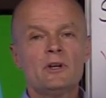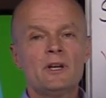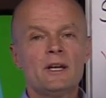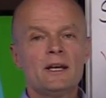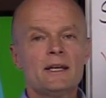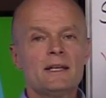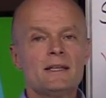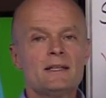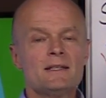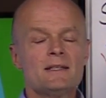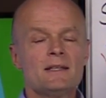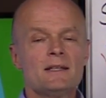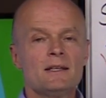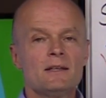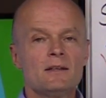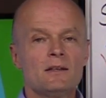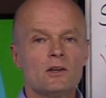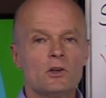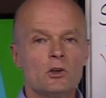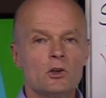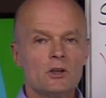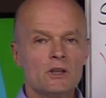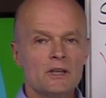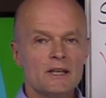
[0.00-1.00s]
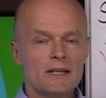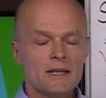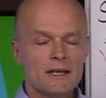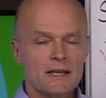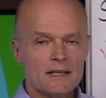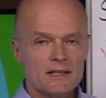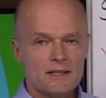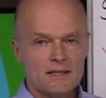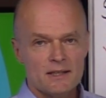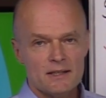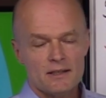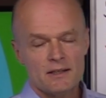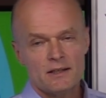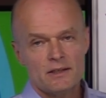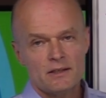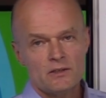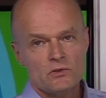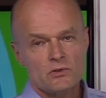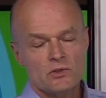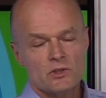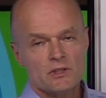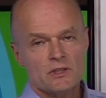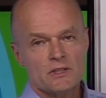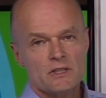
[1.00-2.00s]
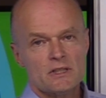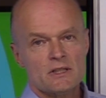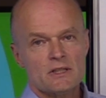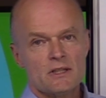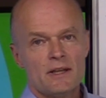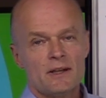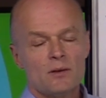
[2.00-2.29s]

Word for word: early nineteen hundreds,